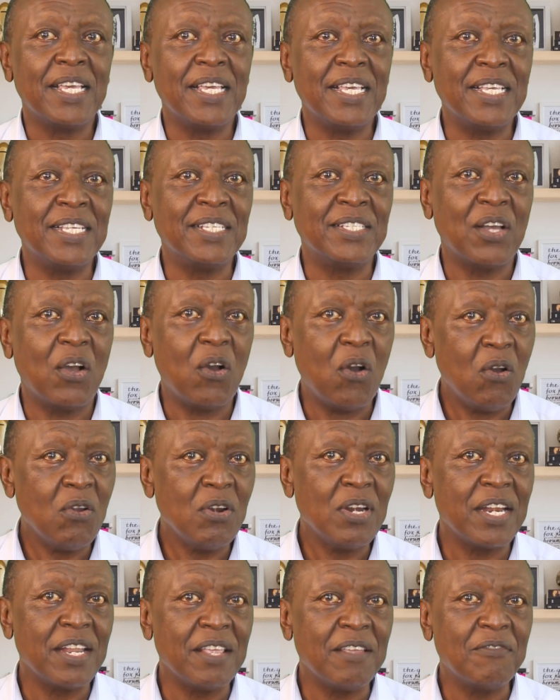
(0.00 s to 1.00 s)
is
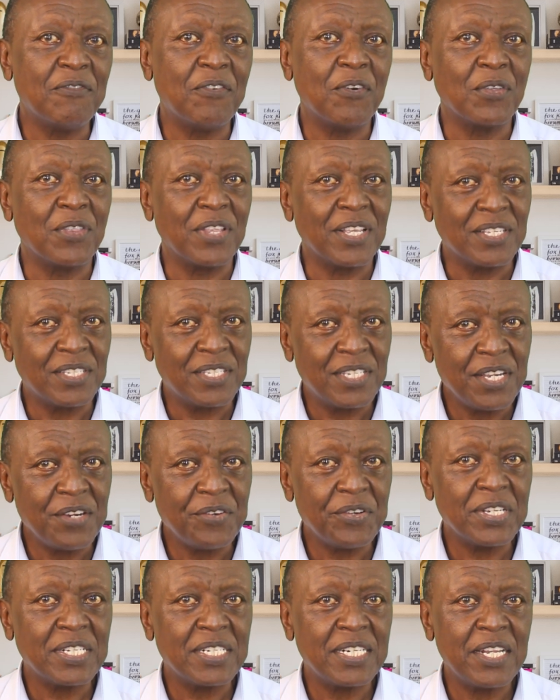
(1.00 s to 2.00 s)
only for the
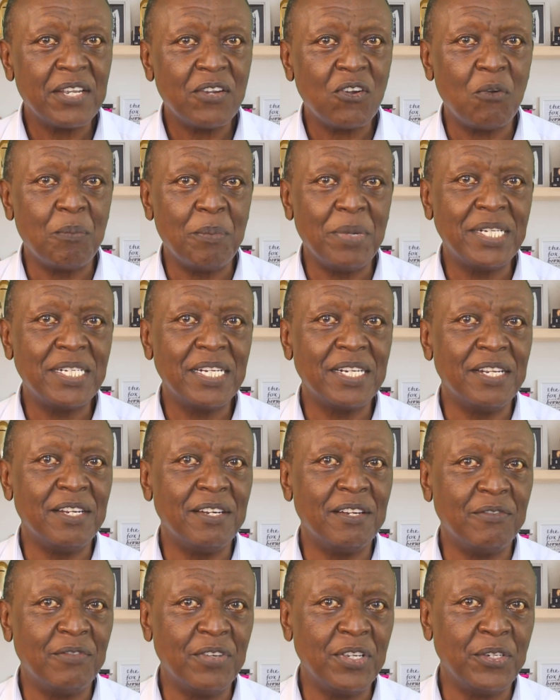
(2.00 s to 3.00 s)
seriously committed
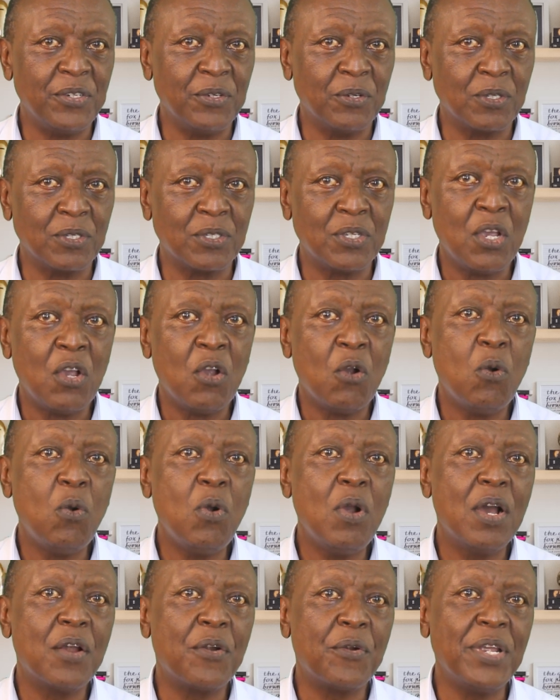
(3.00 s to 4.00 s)
individuals
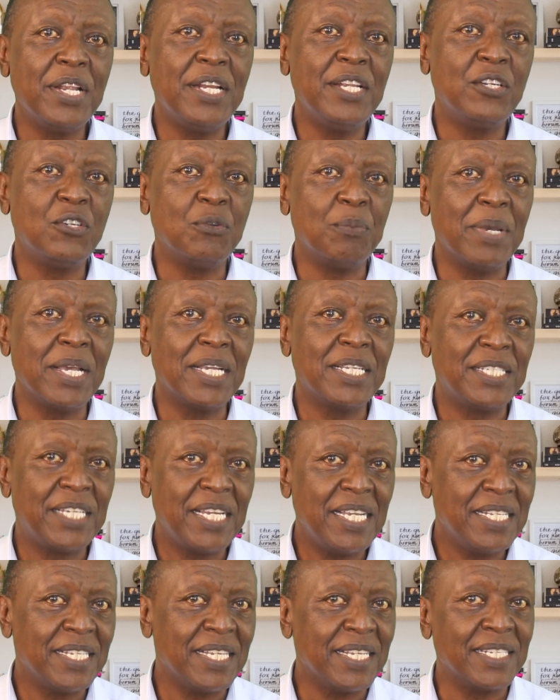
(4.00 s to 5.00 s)
who are ready to make
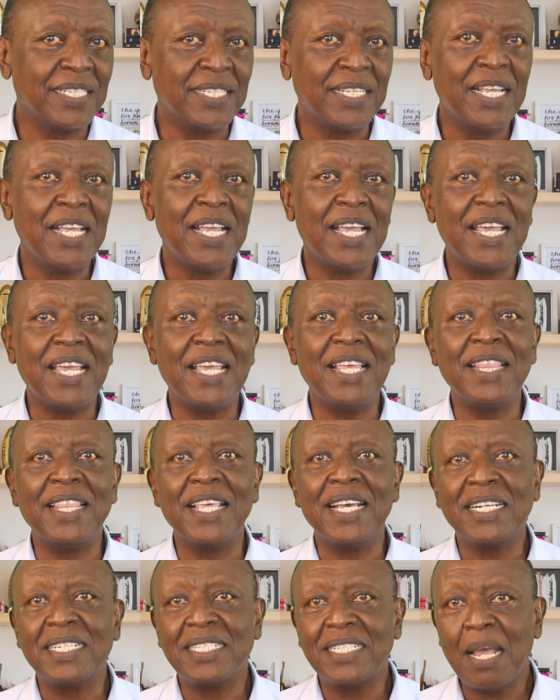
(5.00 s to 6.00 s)
changes in
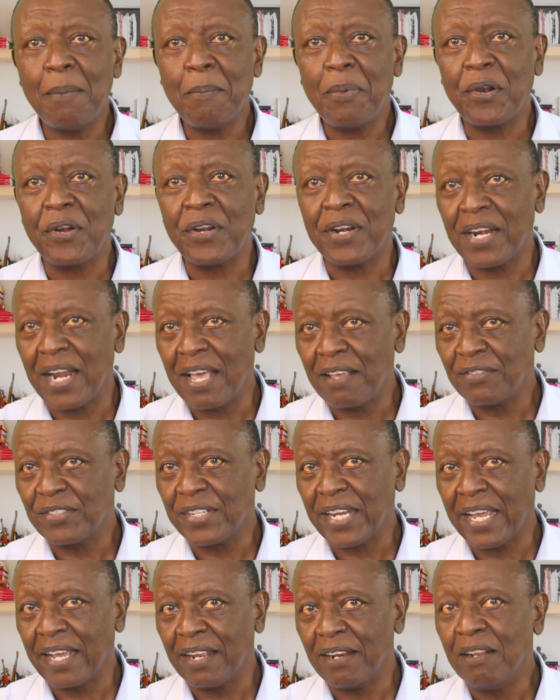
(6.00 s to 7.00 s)
their temporary
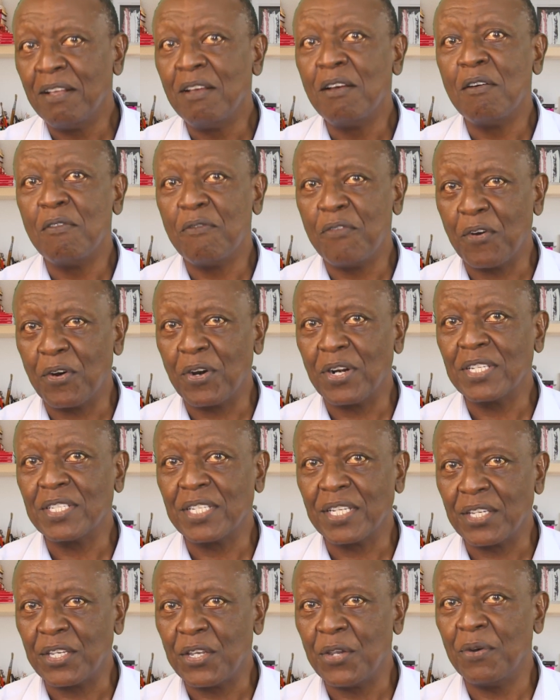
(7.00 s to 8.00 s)
lifestyle for a
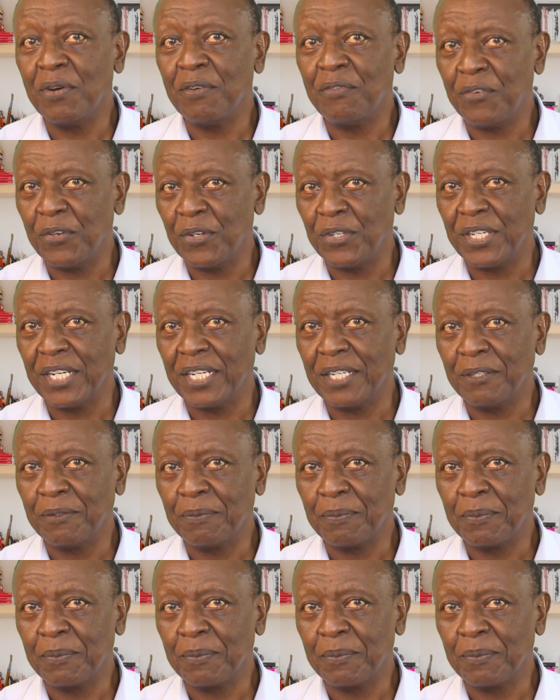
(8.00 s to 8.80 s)
secure future.